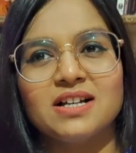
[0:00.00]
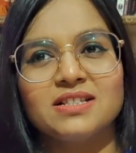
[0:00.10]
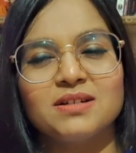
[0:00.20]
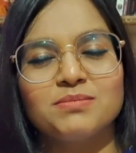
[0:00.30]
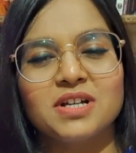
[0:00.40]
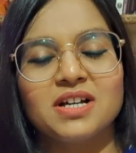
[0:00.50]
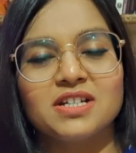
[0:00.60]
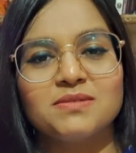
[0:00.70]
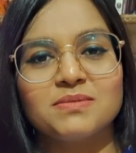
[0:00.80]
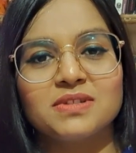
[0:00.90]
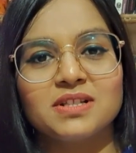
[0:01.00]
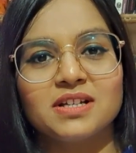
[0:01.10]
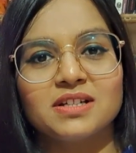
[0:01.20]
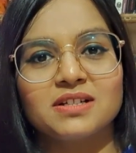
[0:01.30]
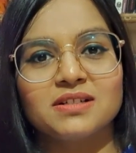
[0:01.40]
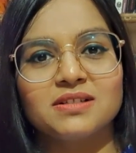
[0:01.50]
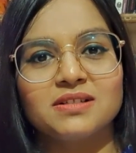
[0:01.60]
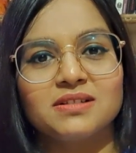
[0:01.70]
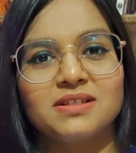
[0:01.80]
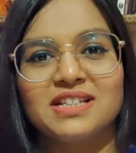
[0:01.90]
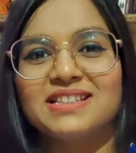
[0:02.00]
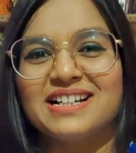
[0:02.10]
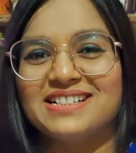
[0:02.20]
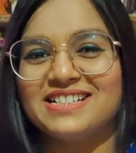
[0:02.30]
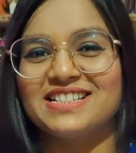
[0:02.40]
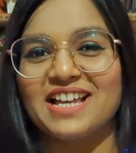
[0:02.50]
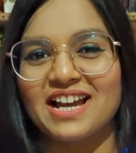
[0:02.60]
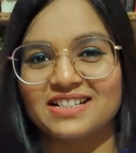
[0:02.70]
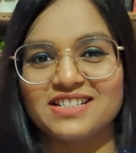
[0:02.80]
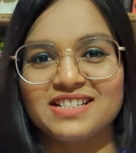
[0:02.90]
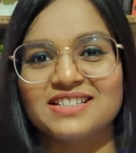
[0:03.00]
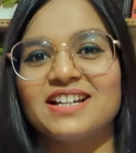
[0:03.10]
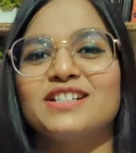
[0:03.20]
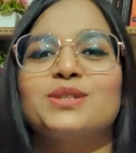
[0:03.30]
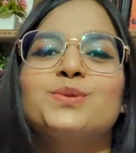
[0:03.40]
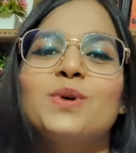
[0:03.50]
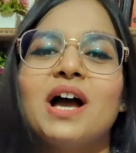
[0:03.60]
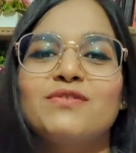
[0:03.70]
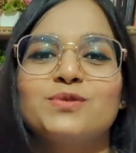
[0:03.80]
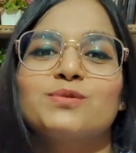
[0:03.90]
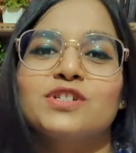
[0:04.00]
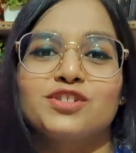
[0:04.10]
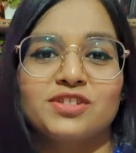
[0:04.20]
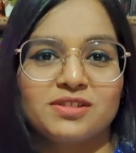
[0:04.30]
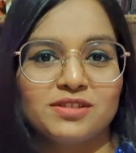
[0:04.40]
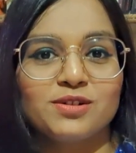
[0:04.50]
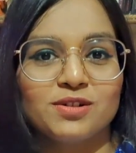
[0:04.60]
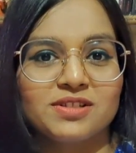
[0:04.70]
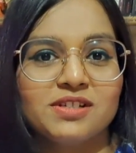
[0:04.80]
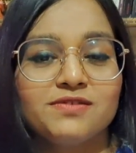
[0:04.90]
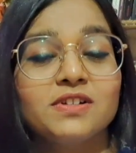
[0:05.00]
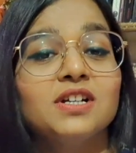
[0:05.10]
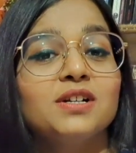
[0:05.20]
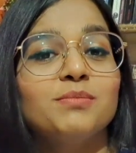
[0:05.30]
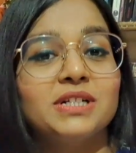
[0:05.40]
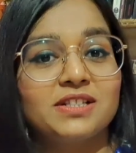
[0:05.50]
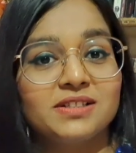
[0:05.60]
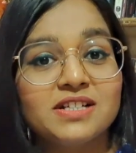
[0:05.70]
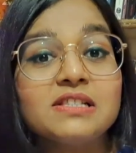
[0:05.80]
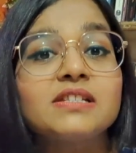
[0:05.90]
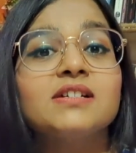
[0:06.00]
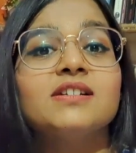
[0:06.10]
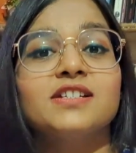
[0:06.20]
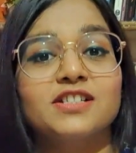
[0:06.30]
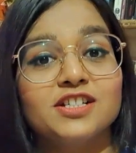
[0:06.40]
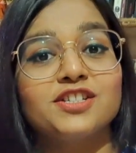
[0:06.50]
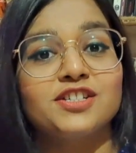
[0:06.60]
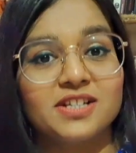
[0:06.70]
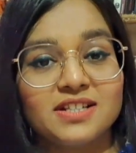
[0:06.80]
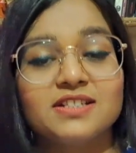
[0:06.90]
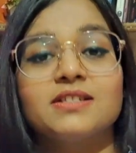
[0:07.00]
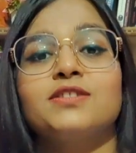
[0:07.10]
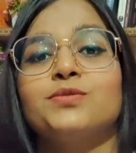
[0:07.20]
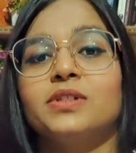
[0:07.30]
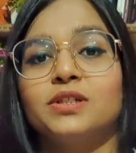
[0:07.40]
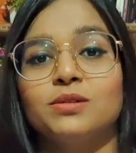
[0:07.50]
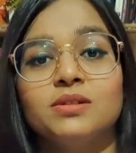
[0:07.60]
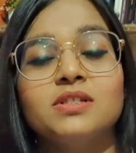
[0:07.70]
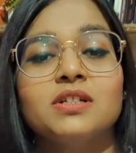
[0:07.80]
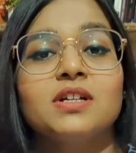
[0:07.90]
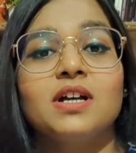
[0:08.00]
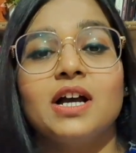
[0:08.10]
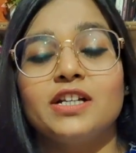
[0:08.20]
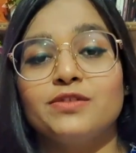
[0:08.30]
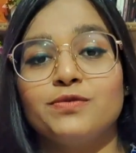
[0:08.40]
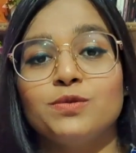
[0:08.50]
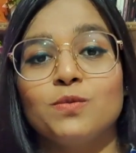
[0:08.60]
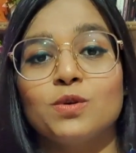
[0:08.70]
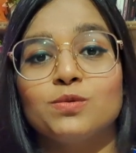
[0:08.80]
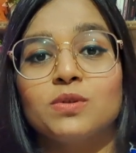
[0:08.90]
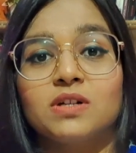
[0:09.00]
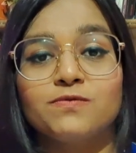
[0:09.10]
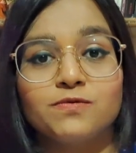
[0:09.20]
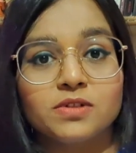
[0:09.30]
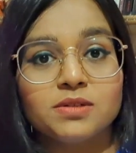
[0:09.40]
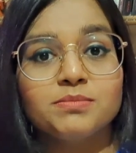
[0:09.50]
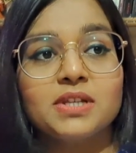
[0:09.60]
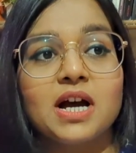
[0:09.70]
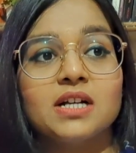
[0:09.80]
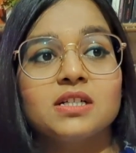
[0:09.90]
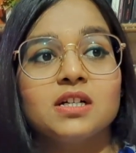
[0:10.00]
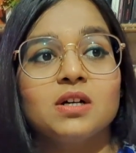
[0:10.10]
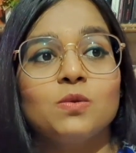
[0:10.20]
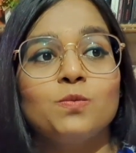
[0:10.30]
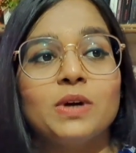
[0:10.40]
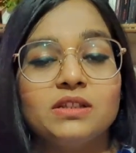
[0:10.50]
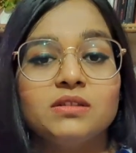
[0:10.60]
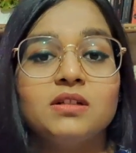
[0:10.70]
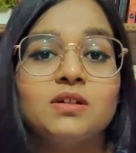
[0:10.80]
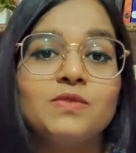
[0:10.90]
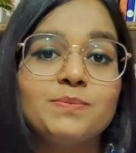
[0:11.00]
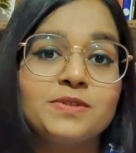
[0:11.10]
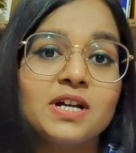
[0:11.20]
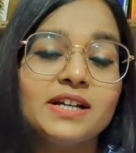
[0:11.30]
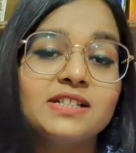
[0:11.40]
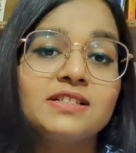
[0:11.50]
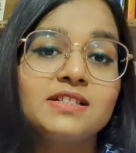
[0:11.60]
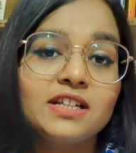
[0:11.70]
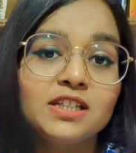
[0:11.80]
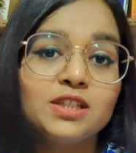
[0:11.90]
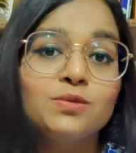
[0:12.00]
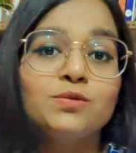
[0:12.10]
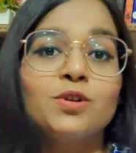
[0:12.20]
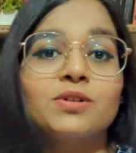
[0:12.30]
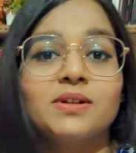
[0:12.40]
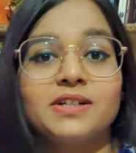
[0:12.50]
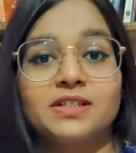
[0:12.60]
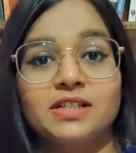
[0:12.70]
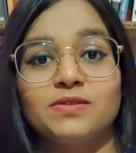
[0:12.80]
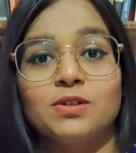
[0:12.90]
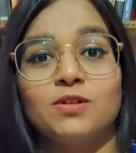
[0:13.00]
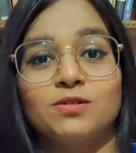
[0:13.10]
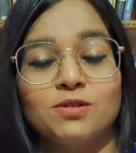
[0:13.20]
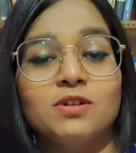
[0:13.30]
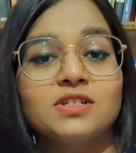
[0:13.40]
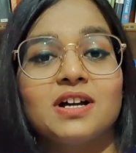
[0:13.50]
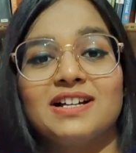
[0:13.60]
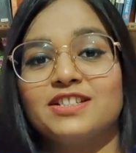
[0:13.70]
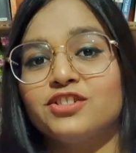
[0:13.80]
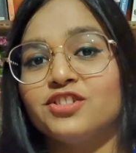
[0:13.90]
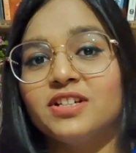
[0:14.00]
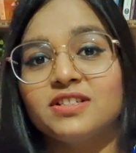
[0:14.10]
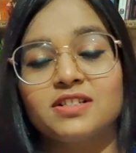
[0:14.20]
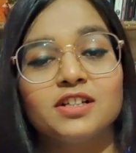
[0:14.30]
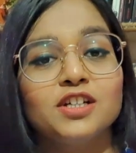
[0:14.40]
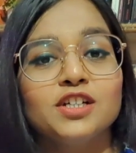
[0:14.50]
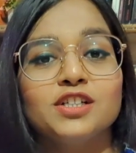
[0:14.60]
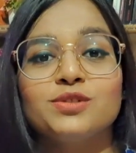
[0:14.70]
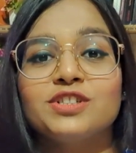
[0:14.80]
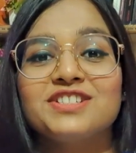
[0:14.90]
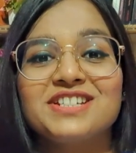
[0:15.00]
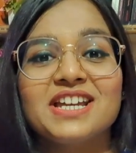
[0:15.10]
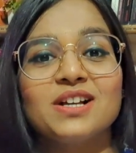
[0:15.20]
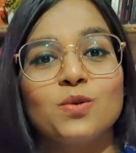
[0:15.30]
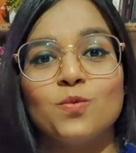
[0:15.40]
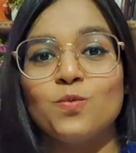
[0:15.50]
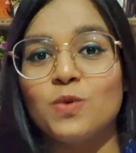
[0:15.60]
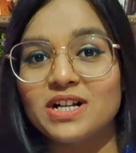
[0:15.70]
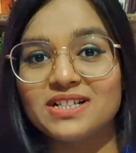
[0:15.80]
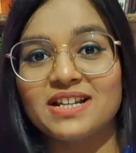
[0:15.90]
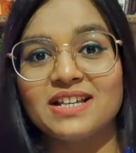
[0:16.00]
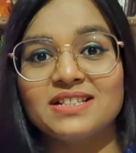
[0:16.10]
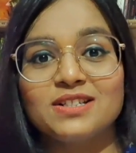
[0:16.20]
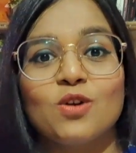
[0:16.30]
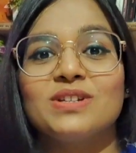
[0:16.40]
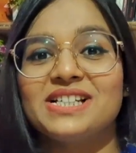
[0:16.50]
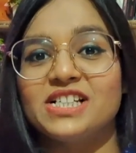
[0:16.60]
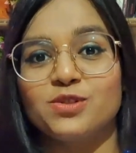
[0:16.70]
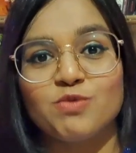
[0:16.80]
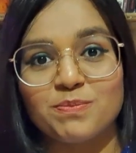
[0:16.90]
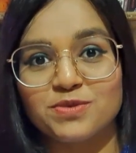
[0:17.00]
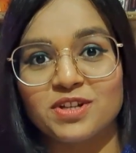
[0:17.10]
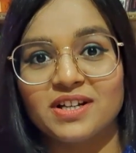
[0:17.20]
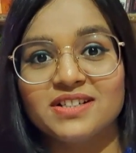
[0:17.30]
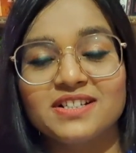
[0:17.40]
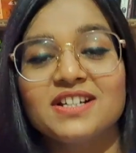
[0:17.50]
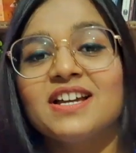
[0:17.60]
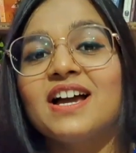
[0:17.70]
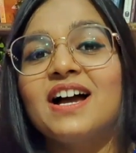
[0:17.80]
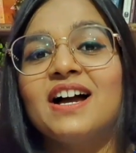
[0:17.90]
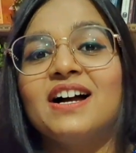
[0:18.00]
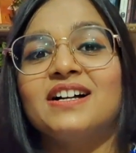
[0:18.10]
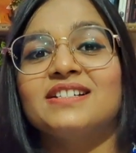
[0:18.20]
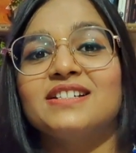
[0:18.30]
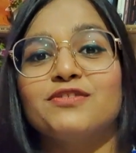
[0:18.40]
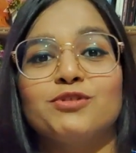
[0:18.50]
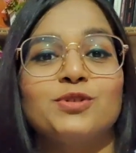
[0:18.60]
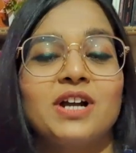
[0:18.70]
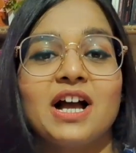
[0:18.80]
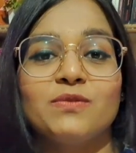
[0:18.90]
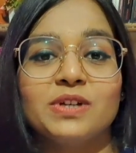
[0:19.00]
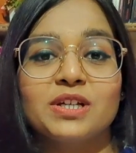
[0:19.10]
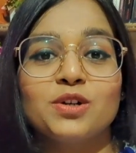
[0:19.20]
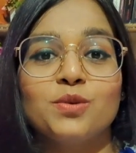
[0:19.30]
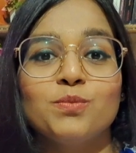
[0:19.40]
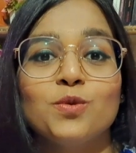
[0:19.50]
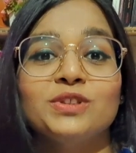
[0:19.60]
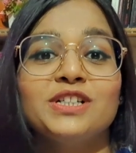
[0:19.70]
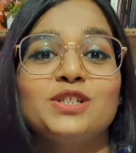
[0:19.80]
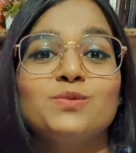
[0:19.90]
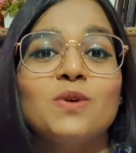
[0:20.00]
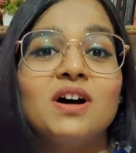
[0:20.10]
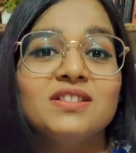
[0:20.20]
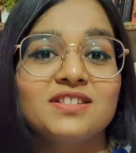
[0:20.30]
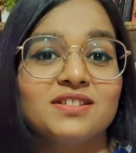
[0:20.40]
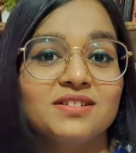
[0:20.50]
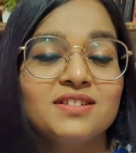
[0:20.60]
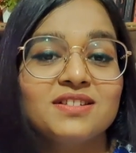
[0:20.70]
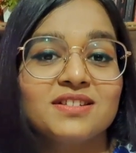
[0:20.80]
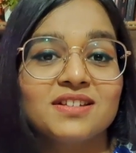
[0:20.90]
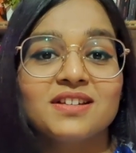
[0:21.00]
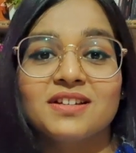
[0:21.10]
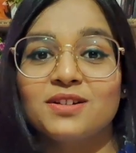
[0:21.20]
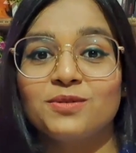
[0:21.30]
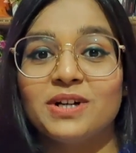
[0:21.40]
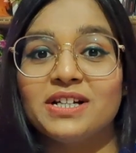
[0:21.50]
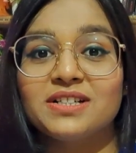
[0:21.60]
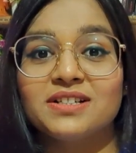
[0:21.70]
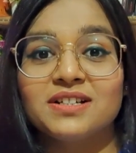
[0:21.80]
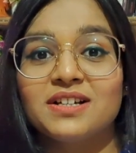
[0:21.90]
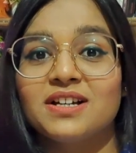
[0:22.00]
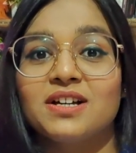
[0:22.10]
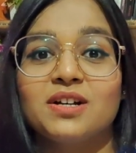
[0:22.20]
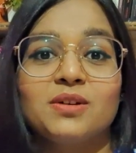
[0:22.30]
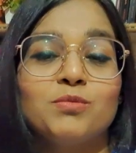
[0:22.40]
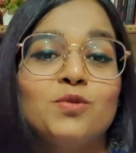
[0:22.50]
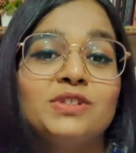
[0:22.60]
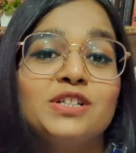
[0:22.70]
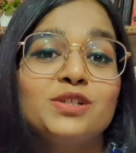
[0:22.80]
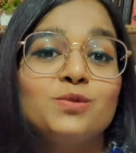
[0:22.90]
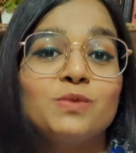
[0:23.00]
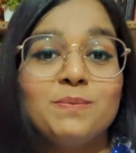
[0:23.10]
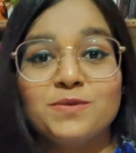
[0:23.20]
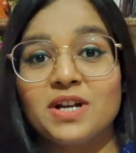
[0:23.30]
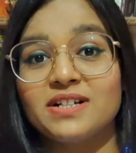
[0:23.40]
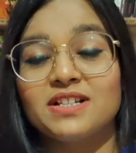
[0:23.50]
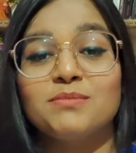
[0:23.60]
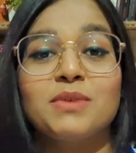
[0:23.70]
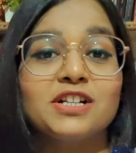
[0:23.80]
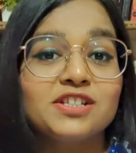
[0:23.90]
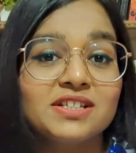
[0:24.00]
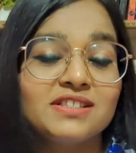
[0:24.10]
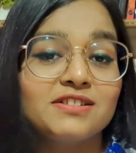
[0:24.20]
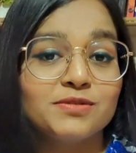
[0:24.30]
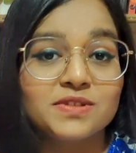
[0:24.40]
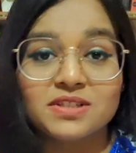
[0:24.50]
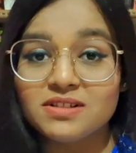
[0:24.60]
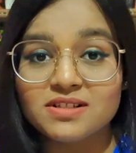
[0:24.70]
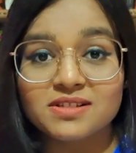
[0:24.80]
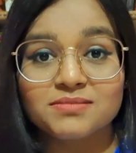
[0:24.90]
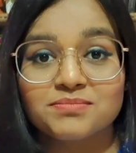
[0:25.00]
sometimes think that it's hectic, that is you have to register yourself, but still their English test is really good. And if you want to confirm that whether a website is telling you your correct level or not, I suggest you just take one test on each website, and if you're having more than 2 answers, right, more than 2 websites are matching in their results,